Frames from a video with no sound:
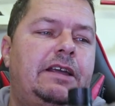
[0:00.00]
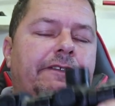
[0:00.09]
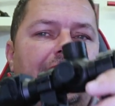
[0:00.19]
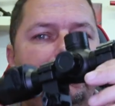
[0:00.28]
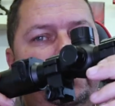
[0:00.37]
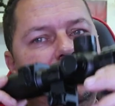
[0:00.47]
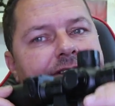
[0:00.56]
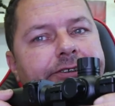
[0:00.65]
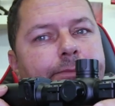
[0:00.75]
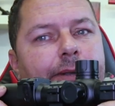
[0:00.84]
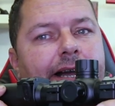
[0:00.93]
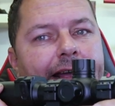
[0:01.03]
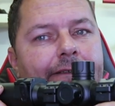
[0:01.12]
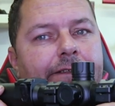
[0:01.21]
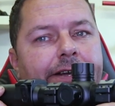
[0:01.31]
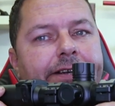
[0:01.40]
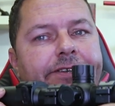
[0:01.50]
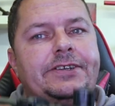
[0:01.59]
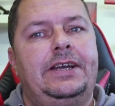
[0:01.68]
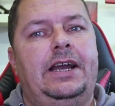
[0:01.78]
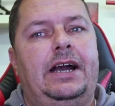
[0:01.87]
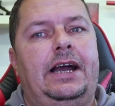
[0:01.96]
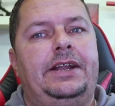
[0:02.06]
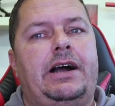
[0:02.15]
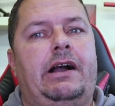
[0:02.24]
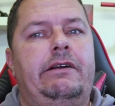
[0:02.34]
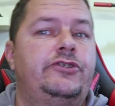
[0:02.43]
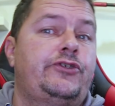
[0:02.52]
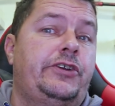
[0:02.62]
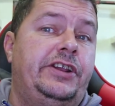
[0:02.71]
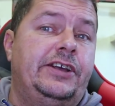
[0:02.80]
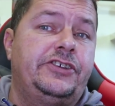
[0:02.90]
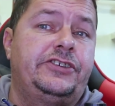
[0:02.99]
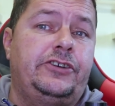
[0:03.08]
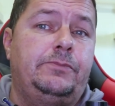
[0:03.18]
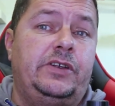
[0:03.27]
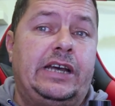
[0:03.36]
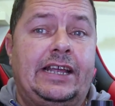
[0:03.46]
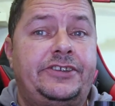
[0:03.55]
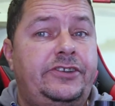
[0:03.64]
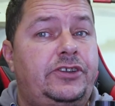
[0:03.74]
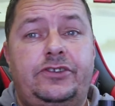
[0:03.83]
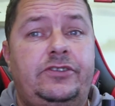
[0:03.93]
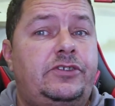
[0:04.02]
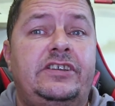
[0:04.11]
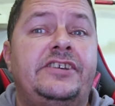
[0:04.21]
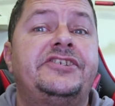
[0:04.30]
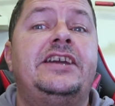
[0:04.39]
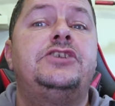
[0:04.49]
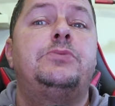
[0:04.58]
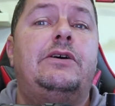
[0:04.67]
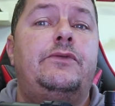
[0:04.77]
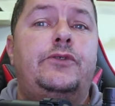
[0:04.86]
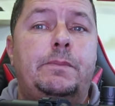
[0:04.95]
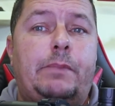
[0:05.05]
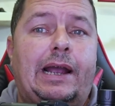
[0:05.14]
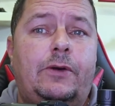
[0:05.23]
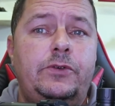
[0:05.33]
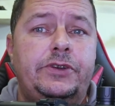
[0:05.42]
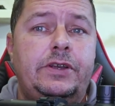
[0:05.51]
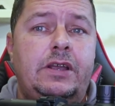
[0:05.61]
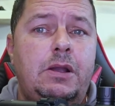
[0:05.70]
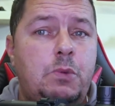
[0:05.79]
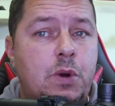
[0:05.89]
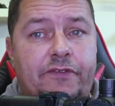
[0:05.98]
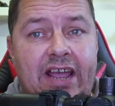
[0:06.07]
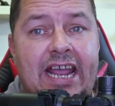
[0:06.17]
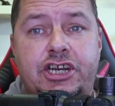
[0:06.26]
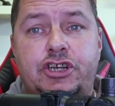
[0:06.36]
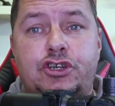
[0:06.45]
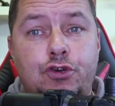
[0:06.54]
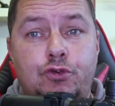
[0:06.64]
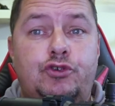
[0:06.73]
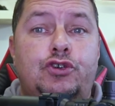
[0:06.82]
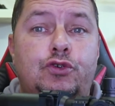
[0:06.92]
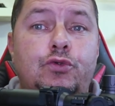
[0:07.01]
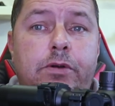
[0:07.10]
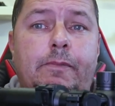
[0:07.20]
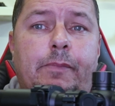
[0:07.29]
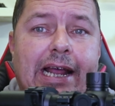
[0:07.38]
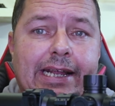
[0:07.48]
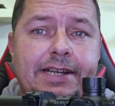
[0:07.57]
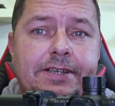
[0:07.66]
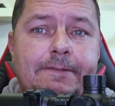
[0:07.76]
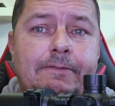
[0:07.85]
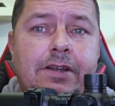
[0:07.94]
If I put this on my FX and I was running at, let's say 12 foot pound with a 2.2 pellet,